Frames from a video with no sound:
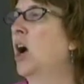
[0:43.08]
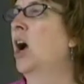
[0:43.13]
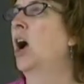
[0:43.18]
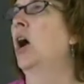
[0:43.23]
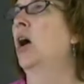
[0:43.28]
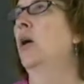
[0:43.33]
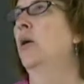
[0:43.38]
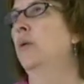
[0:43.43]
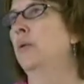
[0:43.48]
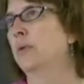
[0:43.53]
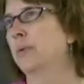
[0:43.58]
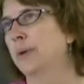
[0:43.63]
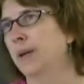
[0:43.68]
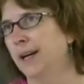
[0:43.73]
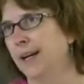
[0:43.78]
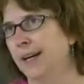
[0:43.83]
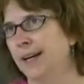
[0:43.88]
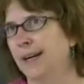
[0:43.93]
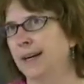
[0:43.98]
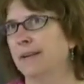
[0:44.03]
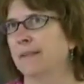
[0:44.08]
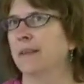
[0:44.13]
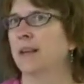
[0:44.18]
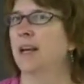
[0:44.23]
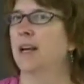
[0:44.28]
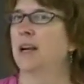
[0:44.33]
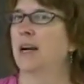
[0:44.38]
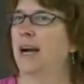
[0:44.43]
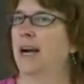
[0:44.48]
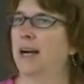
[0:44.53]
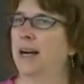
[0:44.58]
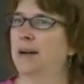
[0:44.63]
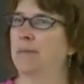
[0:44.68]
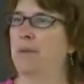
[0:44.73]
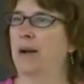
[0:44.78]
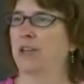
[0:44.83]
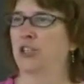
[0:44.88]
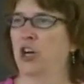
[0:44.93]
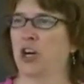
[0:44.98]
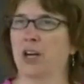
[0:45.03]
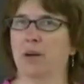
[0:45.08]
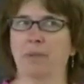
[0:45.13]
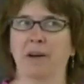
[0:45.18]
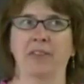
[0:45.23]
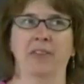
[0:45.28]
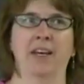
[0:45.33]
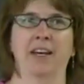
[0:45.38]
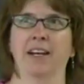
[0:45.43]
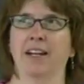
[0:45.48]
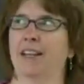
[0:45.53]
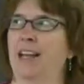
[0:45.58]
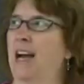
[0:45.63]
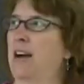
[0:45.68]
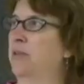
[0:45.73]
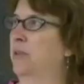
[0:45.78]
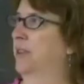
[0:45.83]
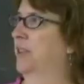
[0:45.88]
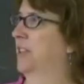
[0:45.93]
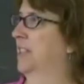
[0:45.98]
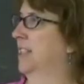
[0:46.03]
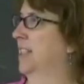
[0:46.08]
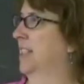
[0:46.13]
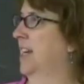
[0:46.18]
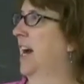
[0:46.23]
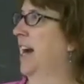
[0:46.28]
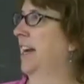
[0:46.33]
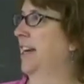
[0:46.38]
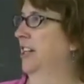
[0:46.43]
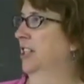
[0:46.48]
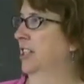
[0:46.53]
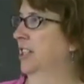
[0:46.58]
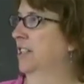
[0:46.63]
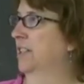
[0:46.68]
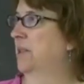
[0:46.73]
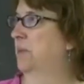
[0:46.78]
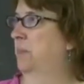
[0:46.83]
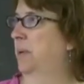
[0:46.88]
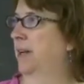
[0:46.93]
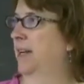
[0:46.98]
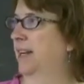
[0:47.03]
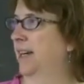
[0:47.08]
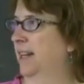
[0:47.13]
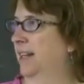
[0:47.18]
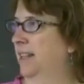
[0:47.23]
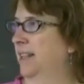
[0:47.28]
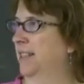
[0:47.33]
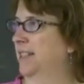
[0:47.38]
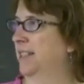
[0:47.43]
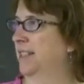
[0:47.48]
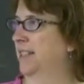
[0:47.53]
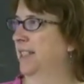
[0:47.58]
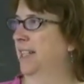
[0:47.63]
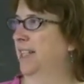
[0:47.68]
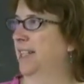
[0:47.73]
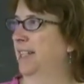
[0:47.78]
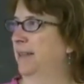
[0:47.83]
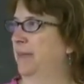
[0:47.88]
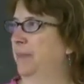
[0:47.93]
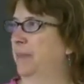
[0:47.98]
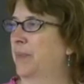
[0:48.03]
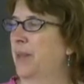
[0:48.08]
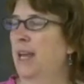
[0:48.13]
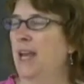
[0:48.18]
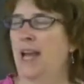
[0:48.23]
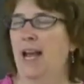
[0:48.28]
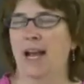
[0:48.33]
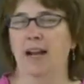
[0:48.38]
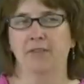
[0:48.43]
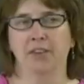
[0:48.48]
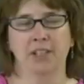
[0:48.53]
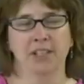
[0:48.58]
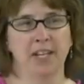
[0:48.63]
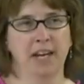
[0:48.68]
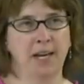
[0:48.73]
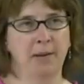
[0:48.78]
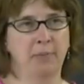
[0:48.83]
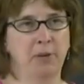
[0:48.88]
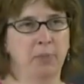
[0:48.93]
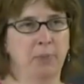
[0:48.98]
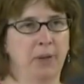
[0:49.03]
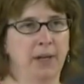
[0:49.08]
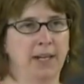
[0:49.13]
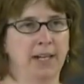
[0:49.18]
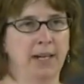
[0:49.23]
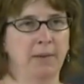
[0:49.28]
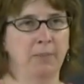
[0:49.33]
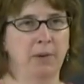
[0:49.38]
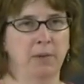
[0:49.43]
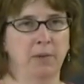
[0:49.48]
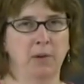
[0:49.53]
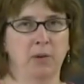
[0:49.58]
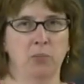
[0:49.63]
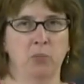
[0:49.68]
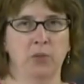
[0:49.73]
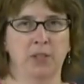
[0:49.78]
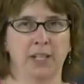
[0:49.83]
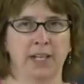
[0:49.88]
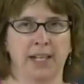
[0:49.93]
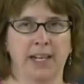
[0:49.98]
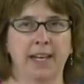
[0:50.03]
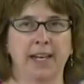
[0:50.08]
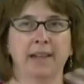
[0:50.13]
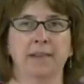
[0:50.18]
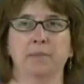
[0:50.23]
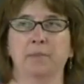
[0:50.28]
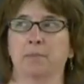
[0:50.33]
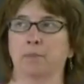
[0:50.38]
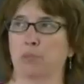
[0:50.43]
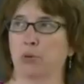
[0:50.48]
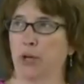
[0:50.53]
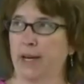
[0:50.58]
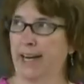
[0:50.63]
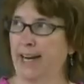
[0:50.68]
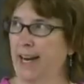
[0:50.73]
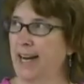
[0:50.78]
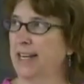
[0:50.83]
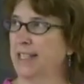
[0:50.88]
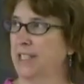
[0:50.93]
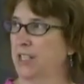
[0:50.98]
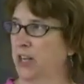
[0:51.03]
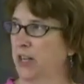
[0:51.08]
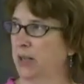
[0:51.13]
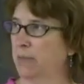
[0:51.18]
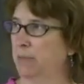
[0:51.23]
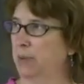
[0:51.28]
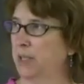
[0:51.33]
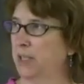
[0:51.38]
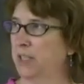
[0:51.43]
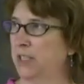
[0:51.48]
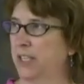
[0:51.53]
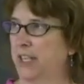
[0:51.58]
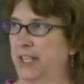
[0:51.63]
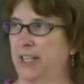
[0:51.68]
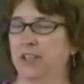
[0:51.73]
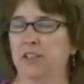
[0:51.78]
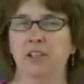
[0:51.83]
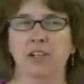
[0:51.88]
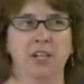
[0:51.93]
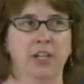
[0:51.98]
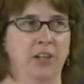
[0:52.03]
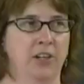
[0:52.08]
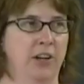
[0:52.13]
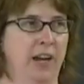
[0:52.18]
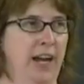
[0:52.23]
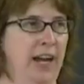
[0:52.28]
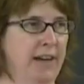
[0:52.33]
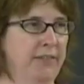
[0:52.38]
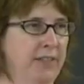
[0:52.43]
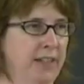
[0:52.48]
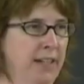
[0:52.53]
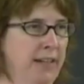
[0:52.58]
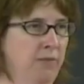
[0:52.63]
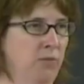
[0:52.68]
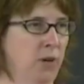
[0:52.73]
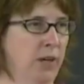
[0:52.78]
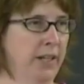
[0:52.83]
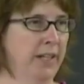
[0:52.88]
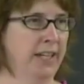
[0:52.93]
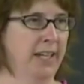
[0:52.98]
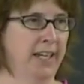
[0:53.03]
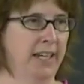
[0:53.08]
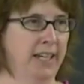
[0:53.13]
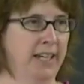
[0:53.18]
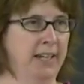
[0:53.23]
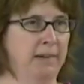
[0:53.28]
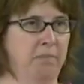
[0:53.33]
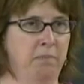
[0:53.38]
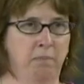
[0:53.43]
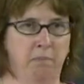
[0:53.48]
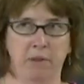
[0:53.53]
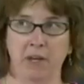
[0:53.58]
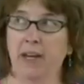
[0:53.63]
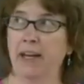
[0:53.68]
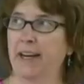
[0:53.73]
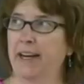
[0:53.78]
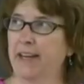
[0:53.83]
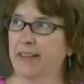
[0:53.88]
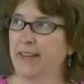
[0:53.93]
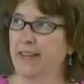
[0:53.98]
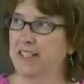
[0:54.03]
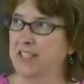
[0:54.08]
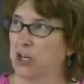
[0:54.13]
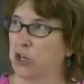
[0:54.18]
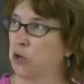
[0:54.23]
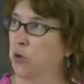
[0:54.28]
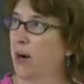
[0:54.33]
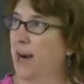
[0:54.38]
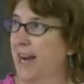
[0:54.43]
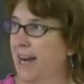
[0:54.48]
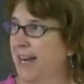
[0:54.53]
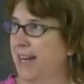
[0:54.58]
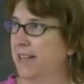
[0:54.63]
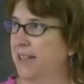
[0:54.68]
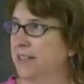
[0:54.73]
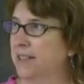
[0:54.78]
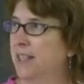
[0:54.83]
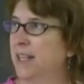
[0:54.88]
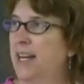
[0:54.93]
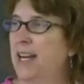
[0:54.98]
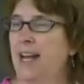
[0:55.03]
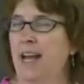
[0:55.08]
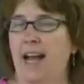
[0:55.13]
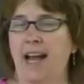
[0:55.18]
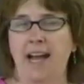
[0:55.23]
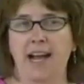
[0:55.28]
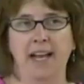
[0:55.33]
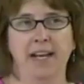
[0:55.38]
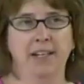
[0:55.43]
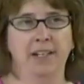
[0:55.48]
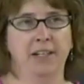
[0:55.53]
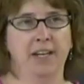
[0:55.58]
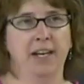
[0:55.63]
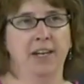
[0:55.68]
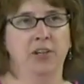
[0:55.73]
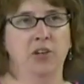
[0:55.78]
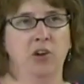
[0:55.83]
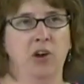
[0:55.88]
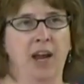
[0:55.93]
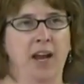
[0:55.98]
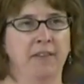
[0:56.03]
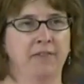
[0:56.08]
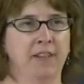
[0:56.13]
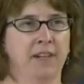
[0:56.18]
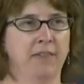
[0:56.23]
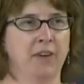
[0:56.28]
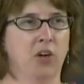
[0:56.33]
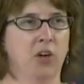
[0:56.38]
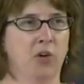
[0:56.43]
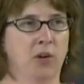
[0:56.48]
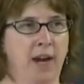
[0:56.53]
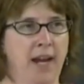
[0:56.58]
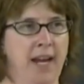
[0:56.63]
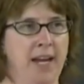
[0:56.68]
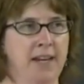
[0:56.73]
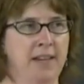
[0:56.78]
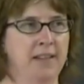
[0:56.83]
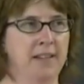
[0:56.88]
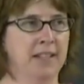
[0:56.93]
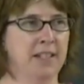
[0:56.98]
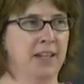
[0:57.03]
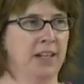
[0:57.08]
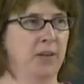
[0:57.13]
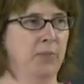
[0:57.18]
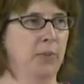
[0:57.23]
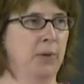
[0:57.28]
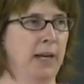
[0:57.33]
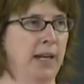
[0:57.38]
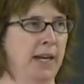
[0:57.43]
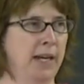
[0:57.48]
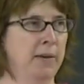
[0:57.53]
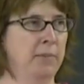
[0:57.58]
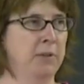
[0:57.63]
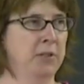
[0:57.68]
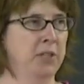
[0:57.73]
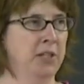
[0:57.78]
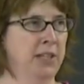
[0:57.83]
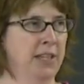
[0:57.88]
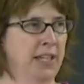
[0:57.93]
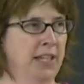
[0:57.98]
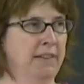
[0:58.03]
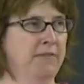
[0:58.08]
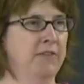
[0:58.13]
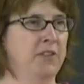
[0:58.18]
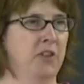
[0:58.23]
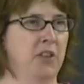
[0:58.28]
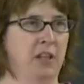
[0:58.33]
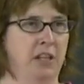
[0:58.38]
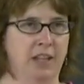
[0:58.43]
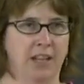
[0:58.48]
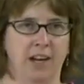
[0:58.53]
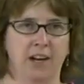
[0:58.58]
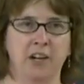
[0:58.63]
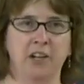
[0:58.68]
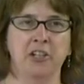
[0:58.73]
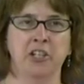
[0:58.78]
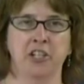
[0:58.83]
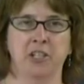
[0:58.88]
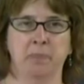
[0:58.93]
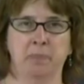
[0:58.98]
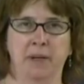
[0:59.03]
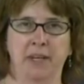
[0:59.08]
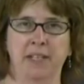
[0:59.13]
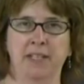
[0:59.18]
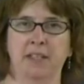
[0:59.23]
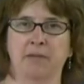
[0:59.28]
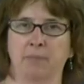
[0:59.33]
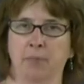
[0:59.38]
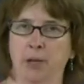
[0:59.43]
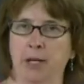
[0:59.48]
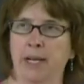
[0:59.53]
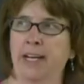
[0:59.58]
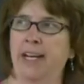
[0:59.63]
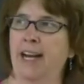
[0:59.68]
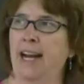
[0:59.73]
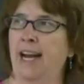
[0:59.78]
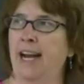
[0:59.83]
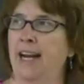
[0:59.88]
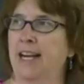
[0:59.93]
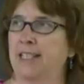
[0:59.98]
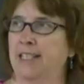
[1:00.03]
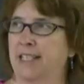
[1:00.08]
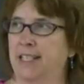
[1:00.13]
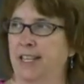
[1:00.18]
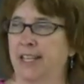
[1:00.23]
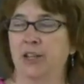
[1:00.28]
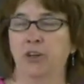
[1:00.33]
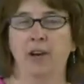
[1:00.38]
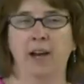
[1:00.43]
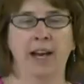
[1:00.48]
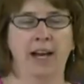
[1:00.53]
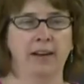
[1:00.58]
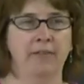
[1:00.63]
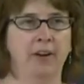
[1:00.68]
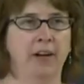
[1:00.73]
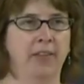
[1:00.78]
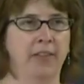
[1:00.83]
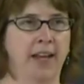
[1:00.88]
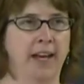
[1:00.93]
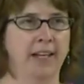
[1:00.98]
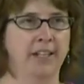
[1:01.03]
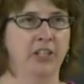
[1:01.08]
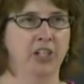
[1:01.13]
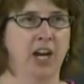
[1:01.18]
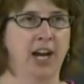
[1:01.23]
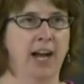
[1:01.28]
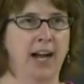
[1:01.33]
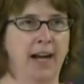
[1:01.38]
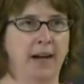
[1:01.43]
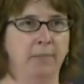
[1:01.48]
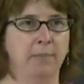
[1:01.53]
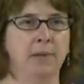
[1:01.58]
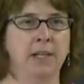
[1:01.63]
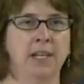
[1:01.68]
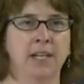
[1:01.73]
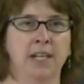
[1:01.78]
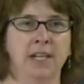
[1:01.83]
Oh, yeah. I talk about that a lot with designers because every time you pick up to get precast on a building, you have to have one key thing, and that's a crane. And you have to have a crane that's going to be able to lift the largest piece of precast that you have on that job.